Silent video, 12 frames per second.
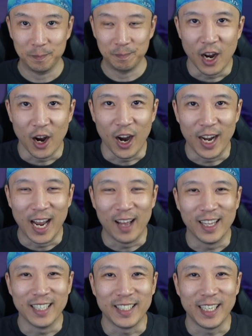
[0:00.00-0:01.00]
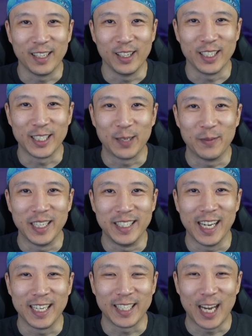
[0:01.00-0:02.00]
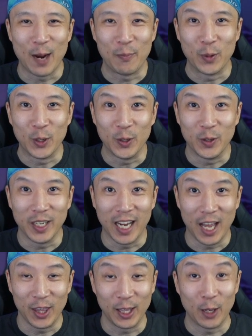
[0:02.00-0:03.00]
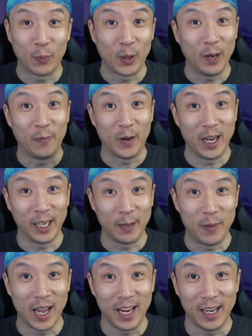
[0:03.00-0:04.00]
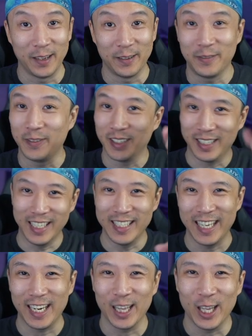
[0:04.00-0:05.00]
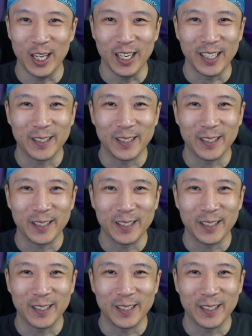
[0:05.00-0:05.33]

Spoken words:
All right, now let's take a look at some of the decks that I brewed. I think they're pretty fun and competitive. Let's take a look.